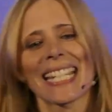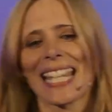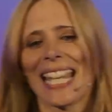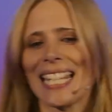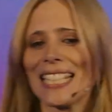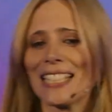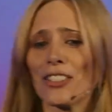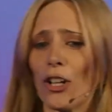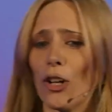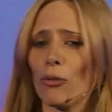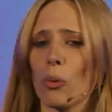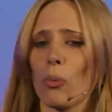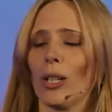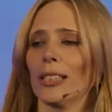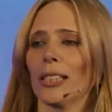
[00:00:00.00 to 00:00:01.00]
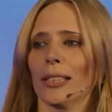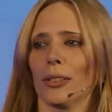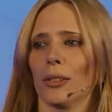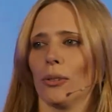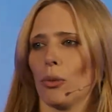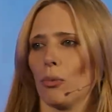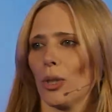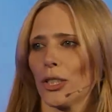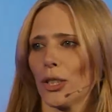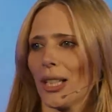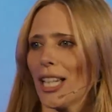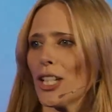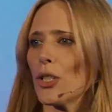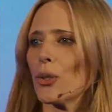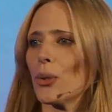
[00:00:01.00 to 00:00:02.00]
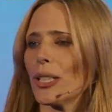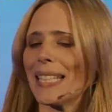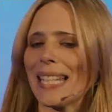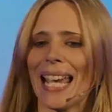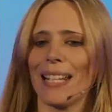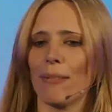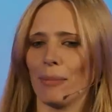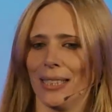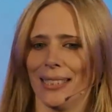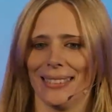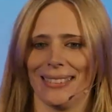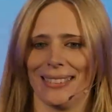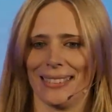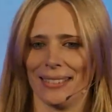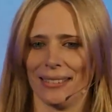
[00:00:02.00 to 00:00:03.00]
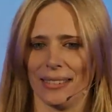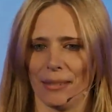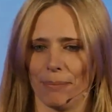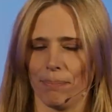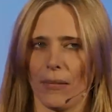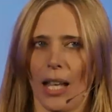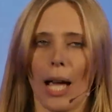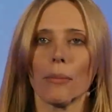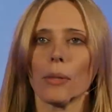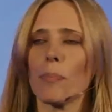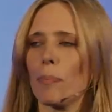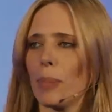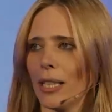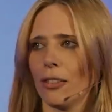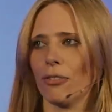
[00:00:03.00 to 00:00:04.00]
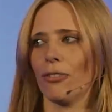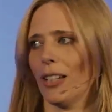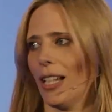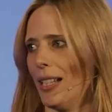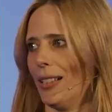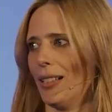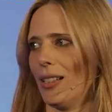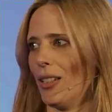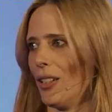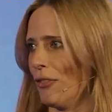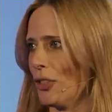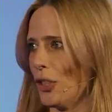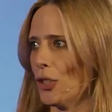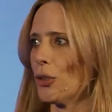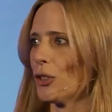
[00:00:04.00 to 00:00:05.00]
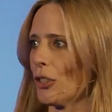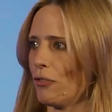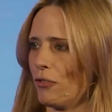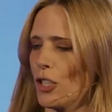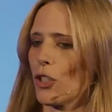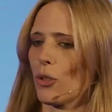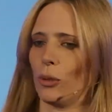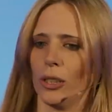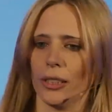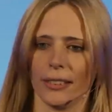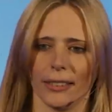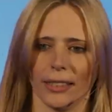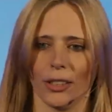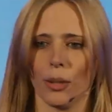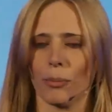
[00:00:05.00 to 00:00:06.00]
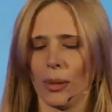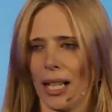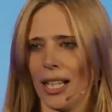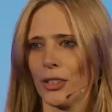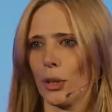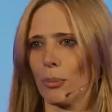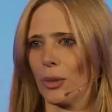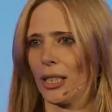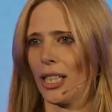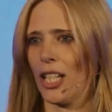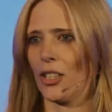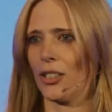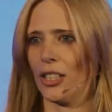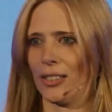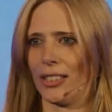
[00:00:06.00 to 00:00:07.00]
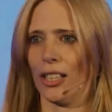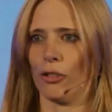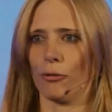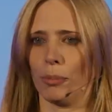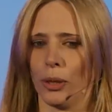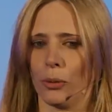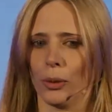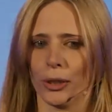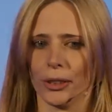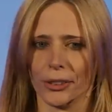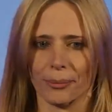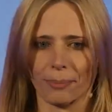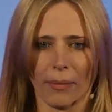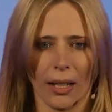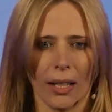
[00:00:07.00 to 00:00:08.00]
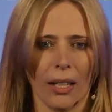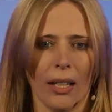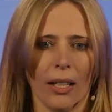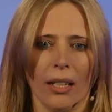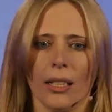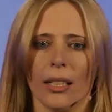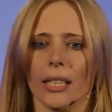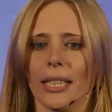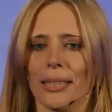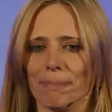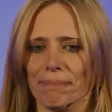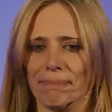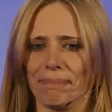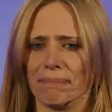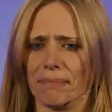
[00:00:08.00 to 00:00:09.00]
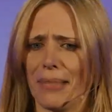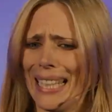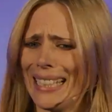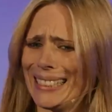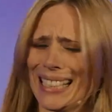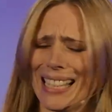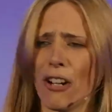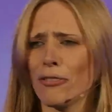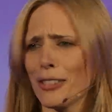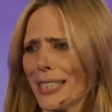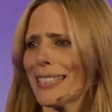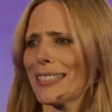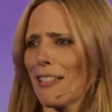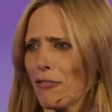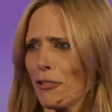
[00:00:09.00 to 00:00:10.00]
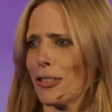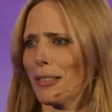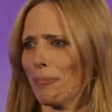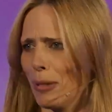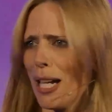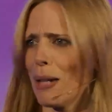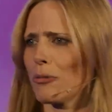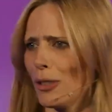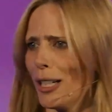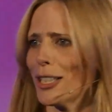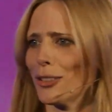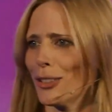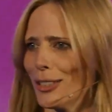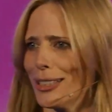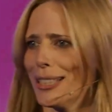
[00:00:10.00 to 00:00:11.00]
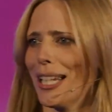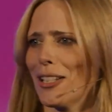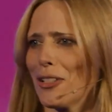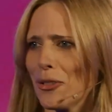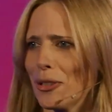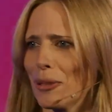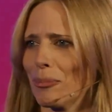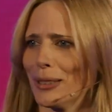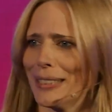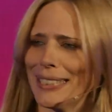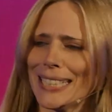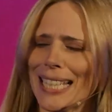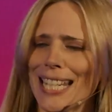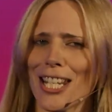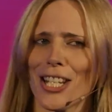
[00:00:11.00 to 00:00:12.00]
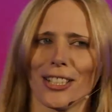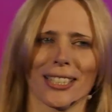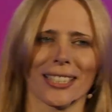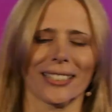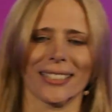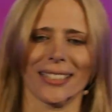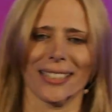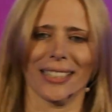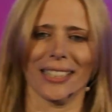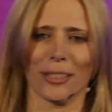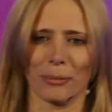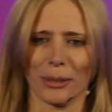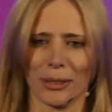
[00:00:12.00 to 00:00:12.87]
And it's overwhelming what you can do in 10 minutes. I'm a big fan of the use of visuals in compliance communication instead of big words. And over the years, I've become quite good at doing presentations and other